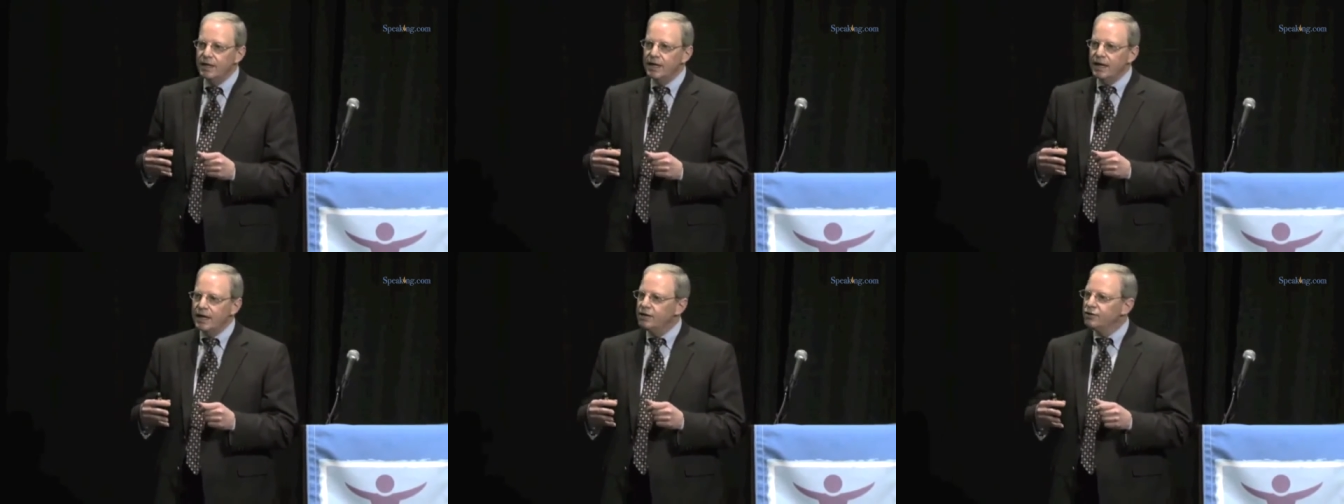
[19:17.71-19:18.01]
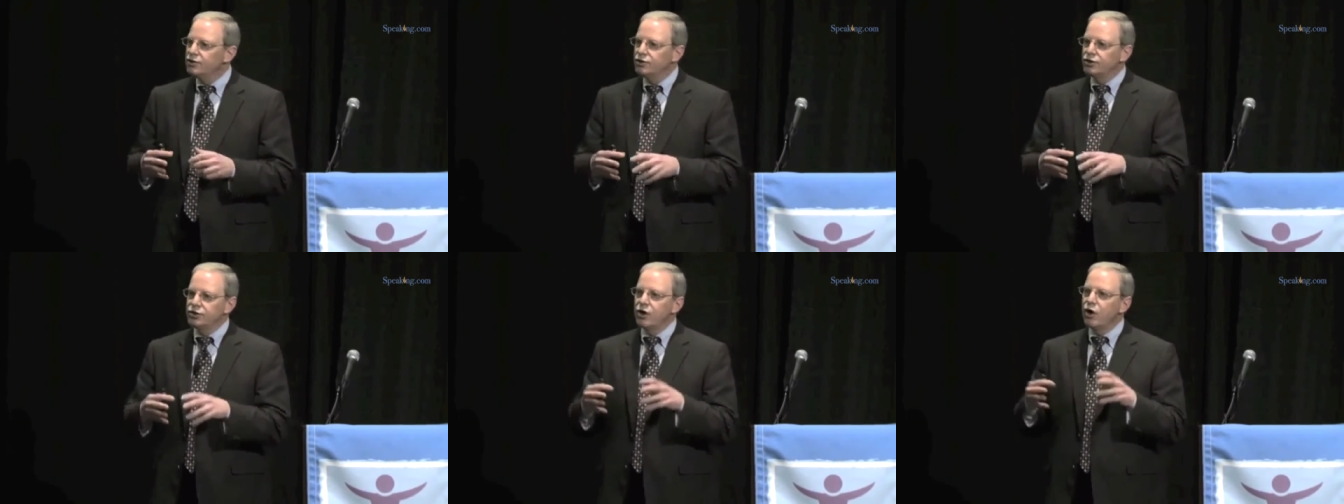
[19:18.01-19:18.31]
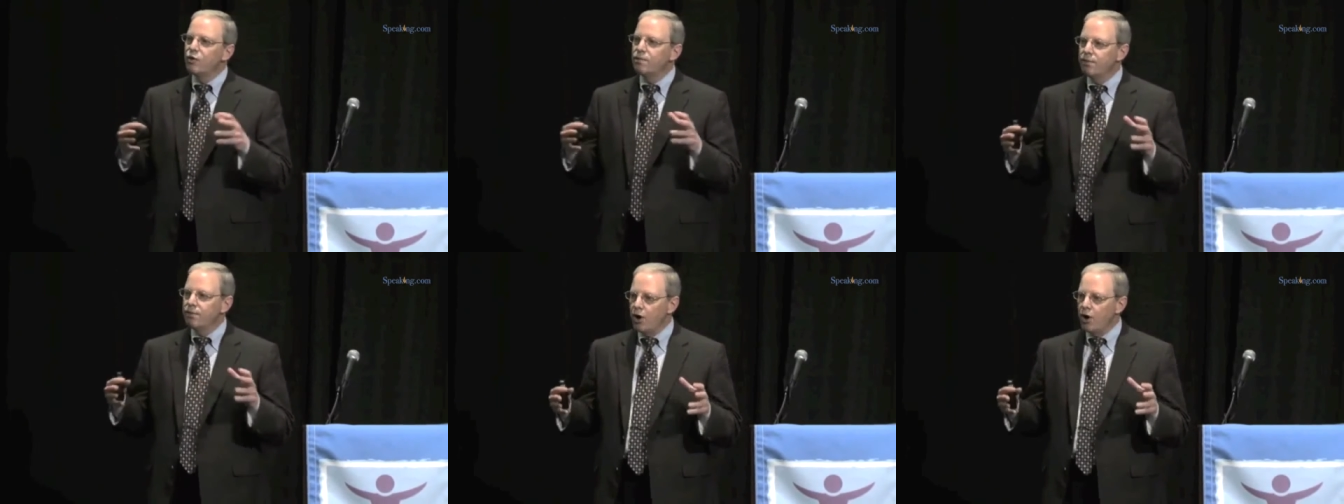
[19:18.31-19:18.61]
is
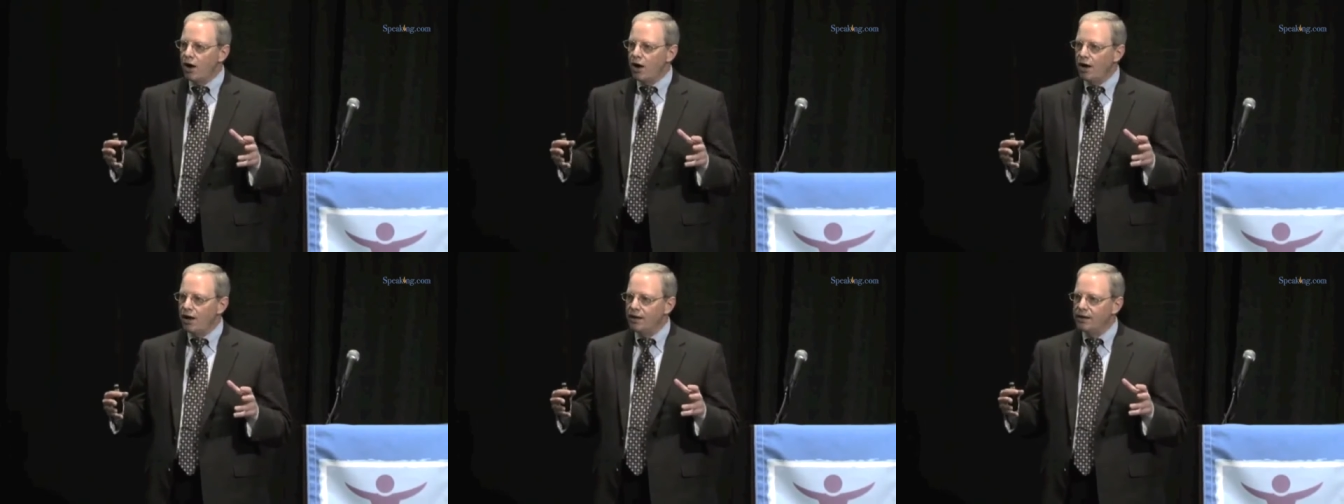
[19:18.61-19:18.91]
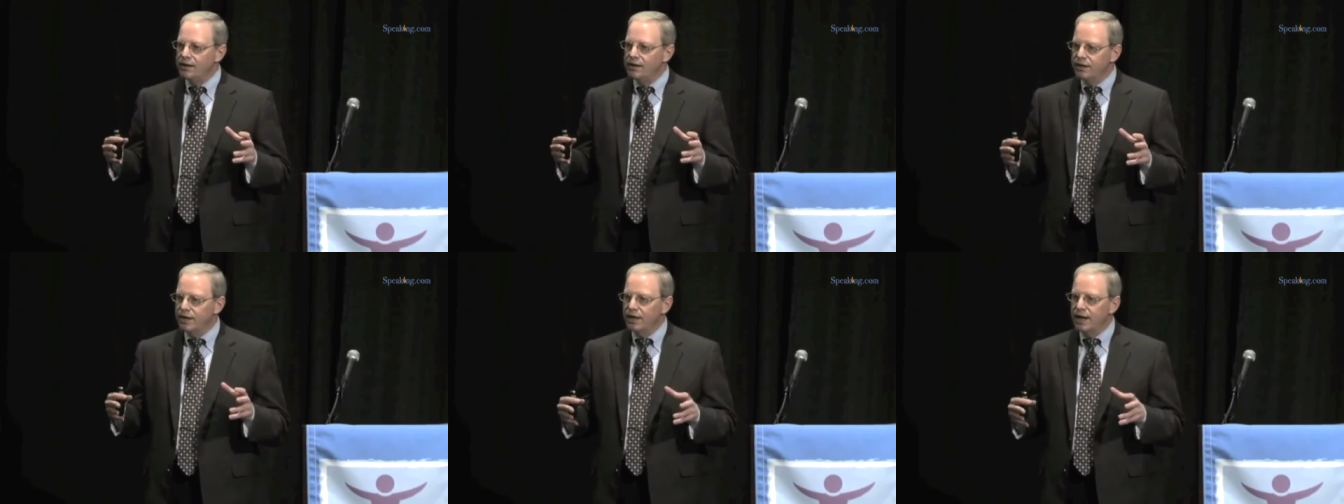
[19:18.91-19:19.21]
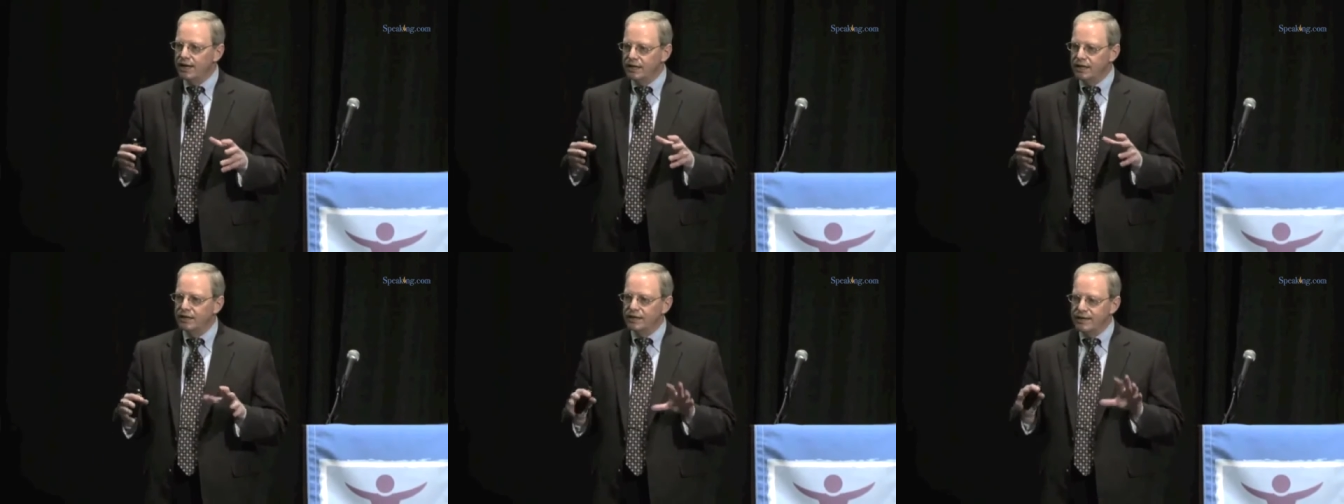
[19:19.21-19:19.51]
so broad that
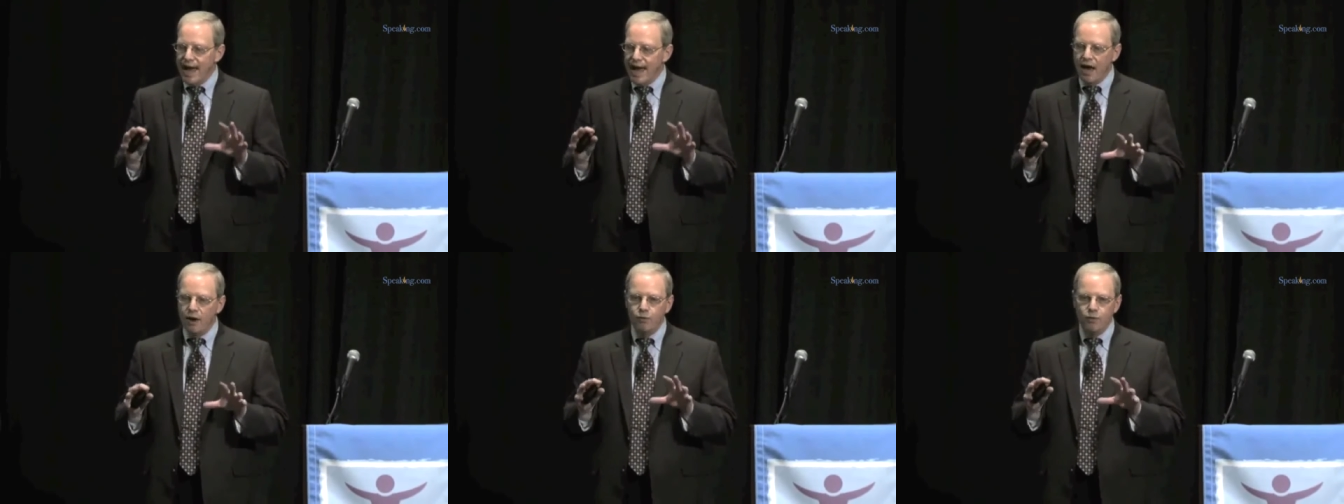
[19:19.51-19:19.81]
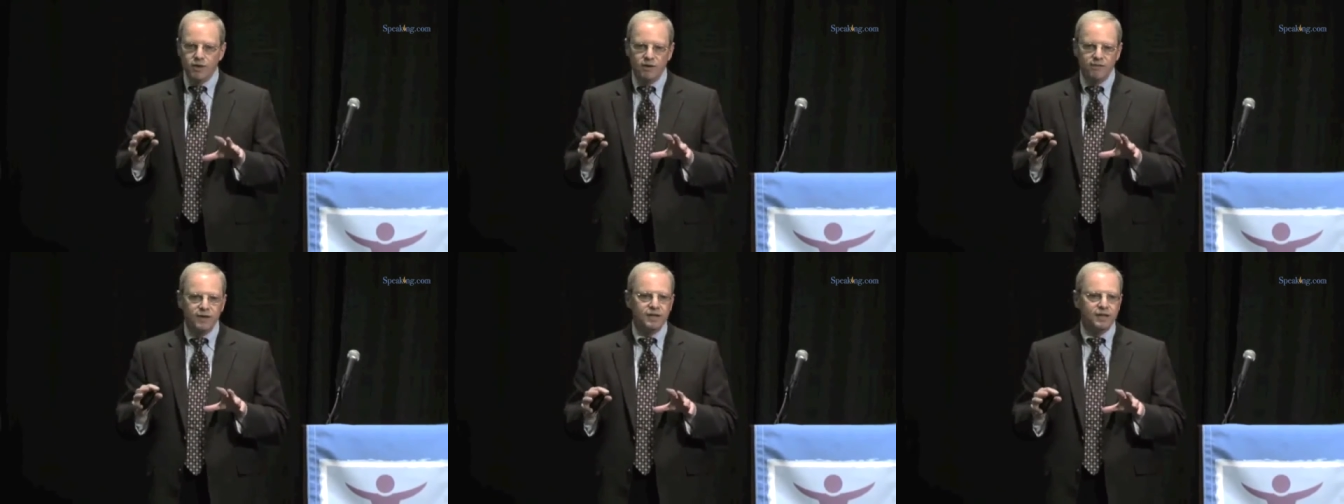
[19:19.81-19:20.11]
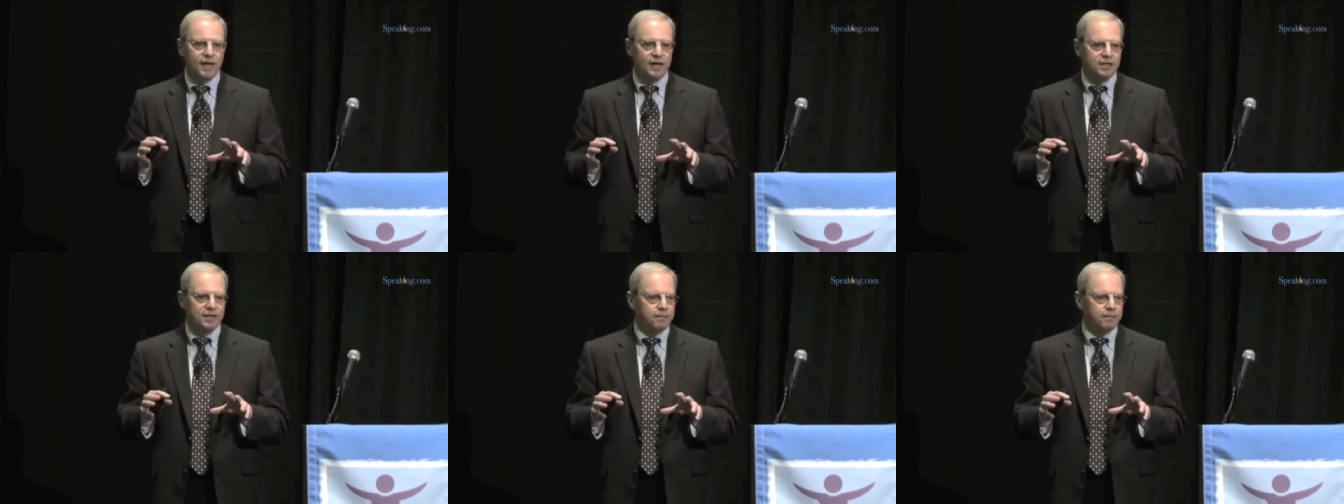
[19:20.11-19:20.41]
I think now we have
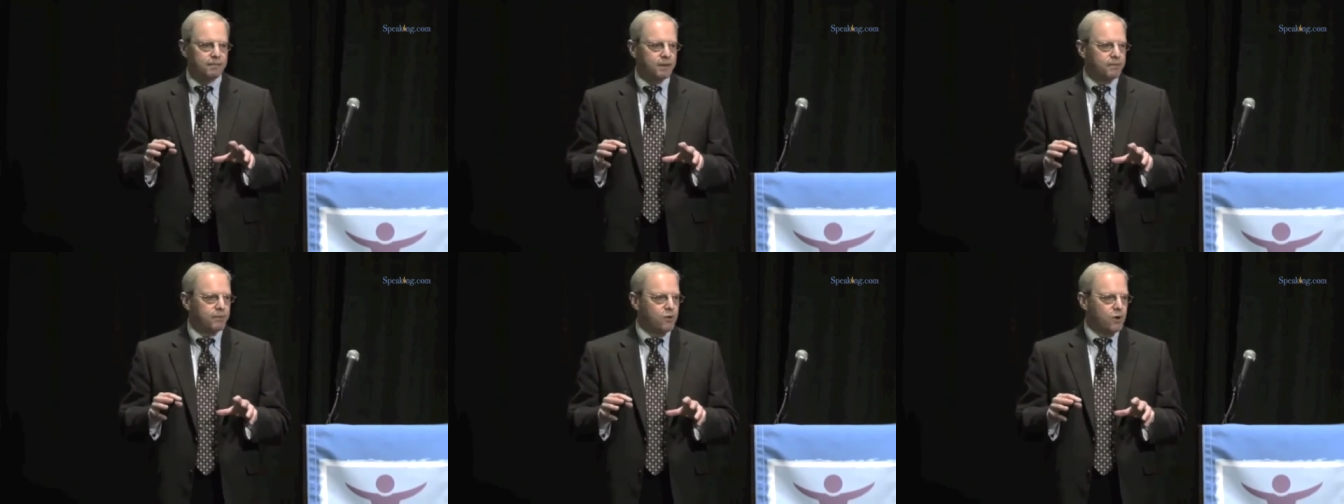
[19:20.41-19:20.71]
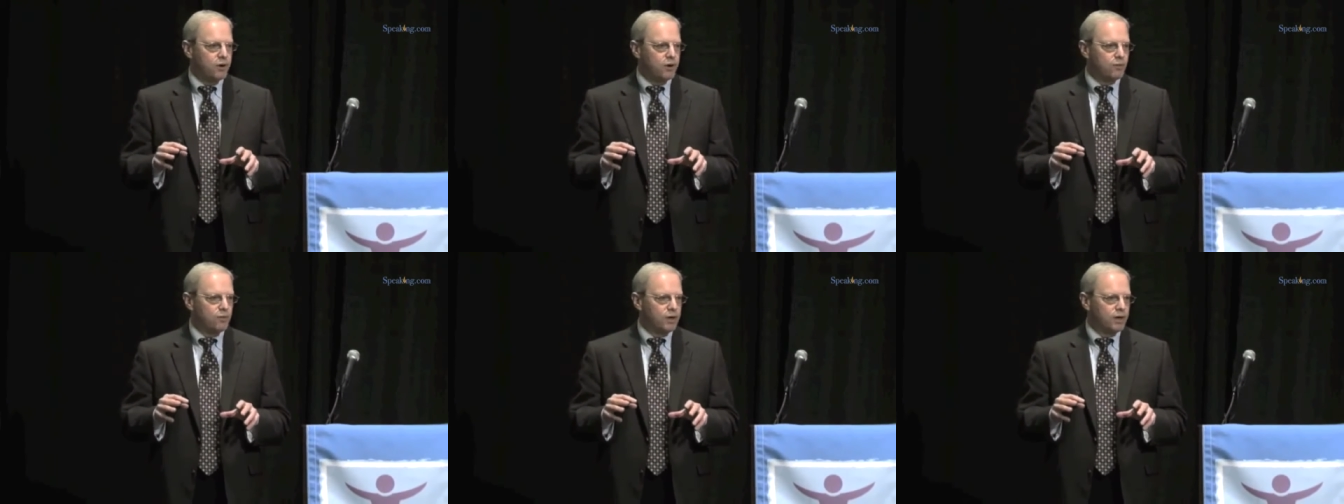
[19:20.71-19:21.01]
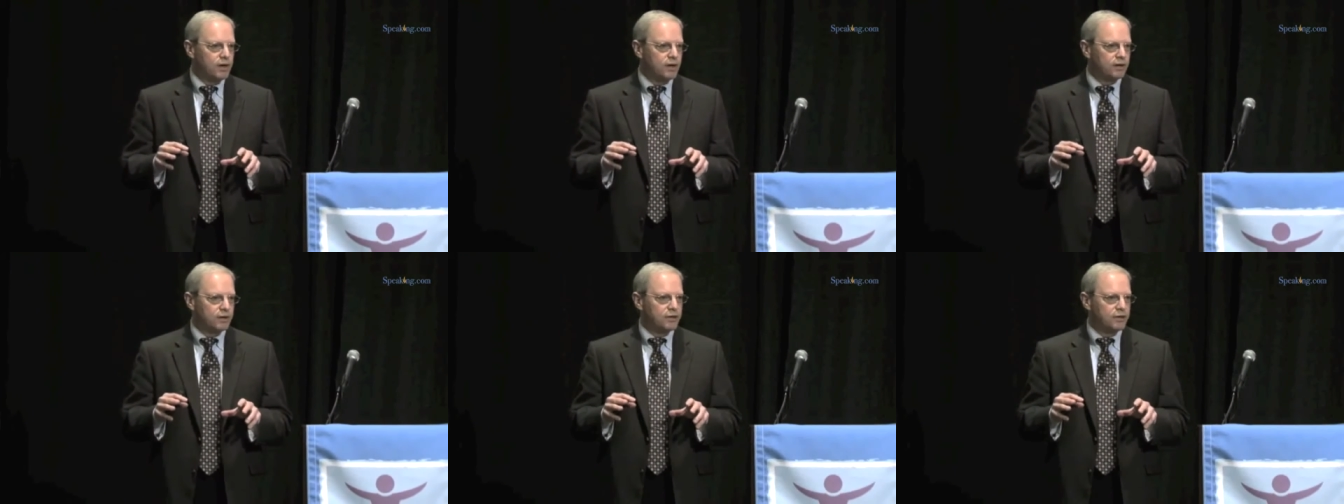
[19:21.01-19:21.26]
hit that tipping point where